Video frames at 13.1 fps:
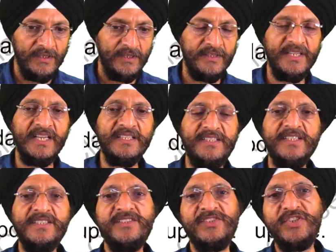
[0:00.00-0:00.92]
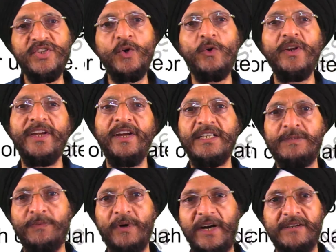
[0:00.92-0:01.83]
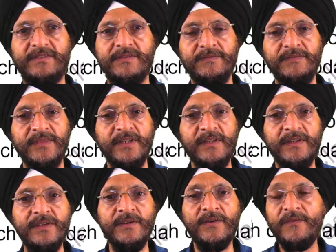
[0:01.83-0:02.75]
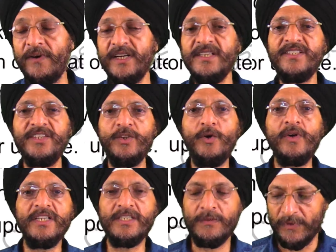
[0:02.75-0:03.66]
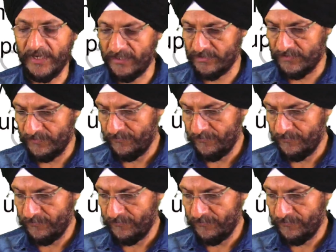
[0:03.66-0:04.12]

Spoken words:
Next is zero-day exploits. What is zero-day exploits?